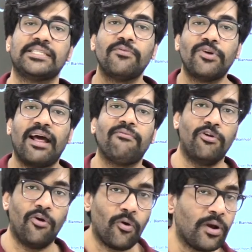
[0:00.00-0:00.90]
you would have
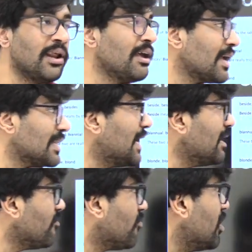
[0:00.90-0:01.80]
known that
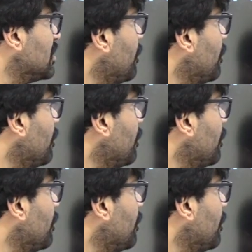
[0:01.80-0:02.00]
what the